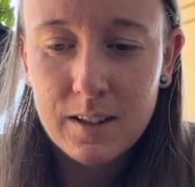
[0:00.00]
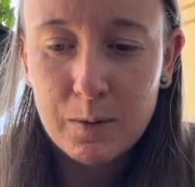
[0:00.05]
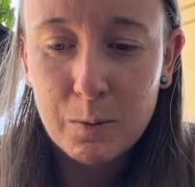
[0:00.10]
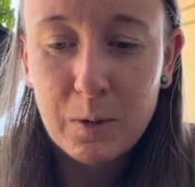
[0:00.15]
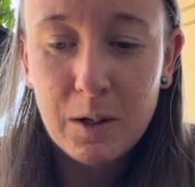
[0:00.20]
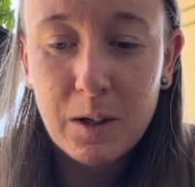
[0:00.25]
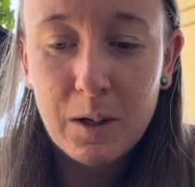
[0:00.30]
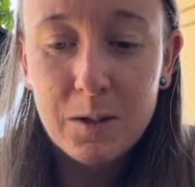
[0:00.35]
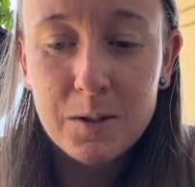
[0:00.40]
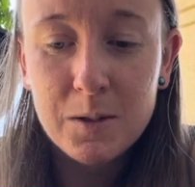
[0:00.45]

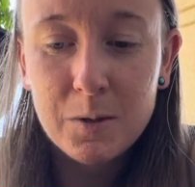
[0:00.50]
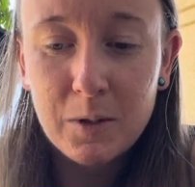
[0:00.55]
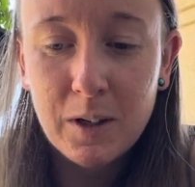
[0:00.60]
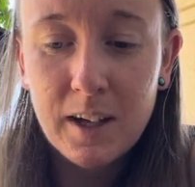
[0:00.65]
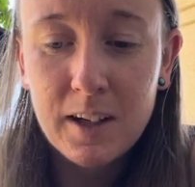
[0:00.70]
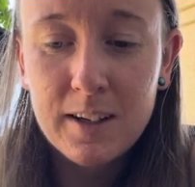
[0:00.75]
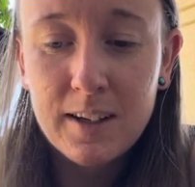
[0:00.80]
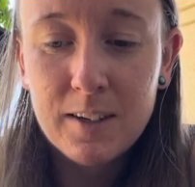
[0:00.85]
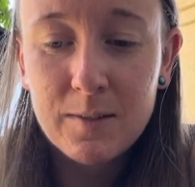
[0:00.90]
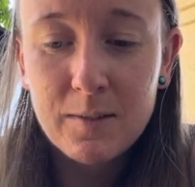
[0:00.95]
we also
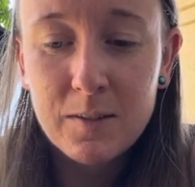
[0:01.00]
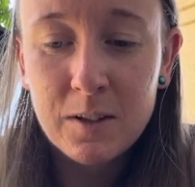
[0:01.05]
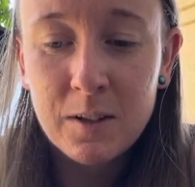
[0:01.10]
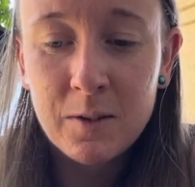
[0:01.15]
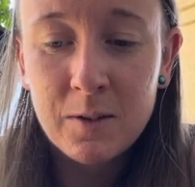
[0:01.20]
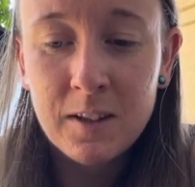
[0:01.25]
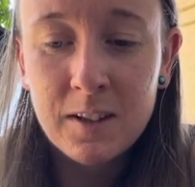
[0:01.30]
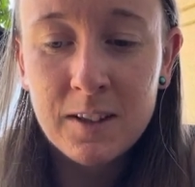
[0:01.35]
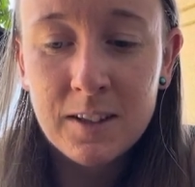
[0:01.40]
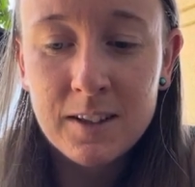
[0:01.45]
can't have the
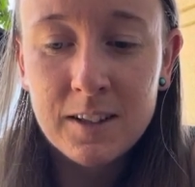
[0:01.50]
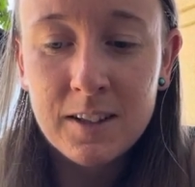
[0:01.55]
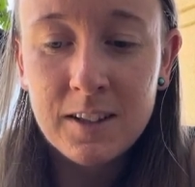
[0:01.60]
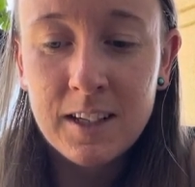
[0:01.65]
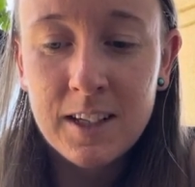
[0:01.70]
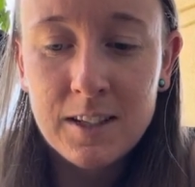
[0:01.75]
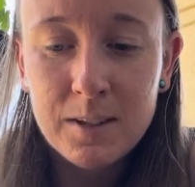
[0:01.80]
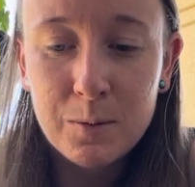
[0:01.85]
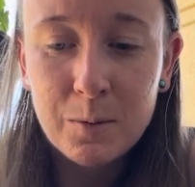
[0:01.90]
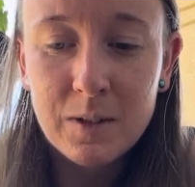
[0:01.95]
new things
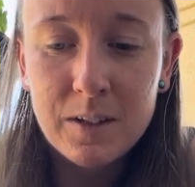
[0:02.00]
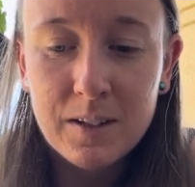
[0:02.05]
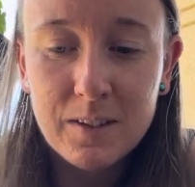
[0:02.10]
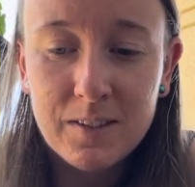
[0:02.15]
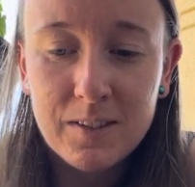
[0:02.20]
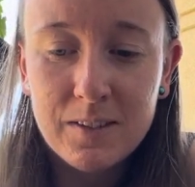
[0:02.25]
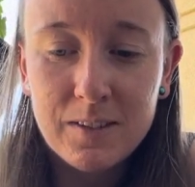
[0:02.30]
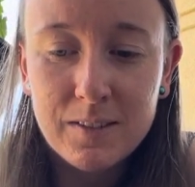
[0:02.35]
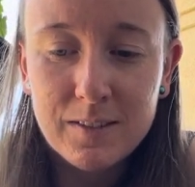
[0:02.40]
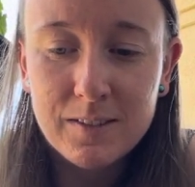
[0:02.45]
unless we
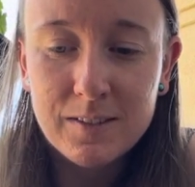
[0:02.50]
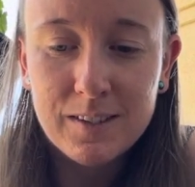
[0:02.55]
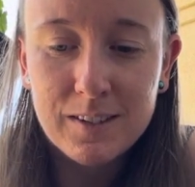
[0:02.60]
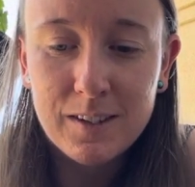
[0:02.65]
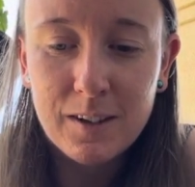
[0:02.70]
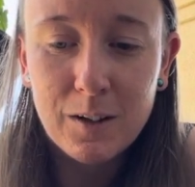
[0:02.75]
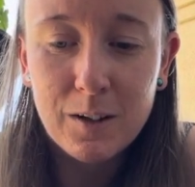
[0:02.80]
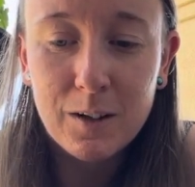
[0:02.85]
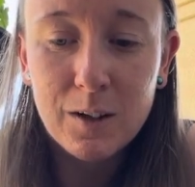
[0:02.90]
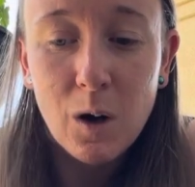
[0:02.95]

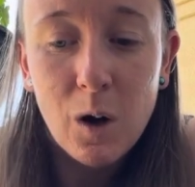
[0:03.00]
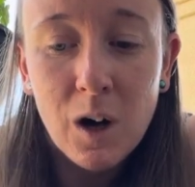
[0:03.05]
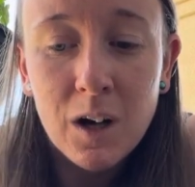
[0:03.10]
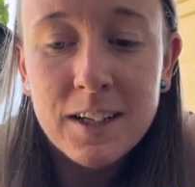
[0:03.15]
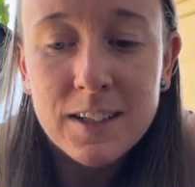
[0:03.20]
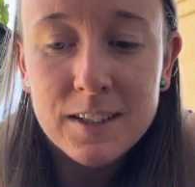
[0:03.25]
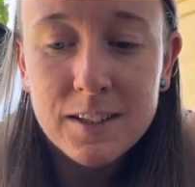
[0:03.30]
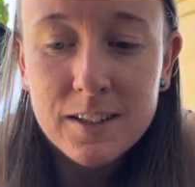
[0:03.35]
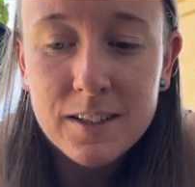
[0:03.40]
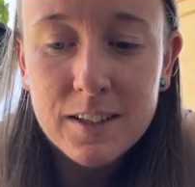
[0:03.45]
are
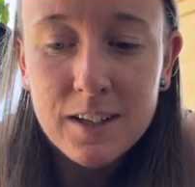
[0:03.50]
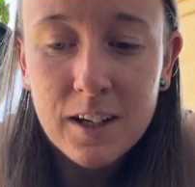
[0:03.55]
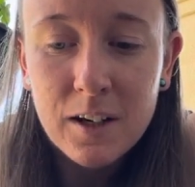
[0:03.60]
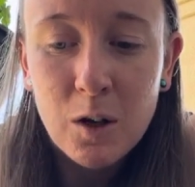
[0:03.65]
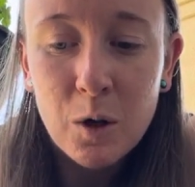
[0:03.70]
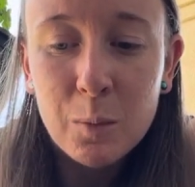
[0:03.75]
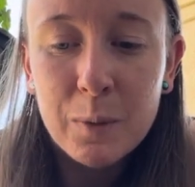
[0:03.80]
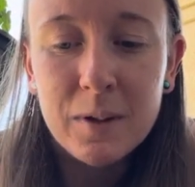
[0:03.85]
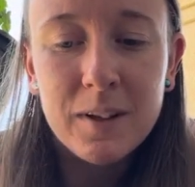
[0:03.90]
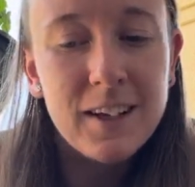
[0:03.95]
honest and
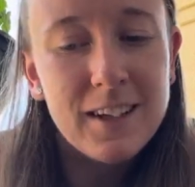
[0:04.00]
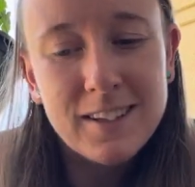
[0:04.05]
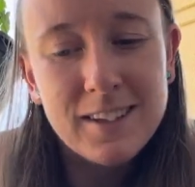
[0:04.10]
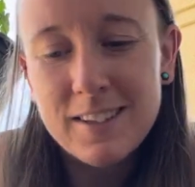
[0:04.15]
open.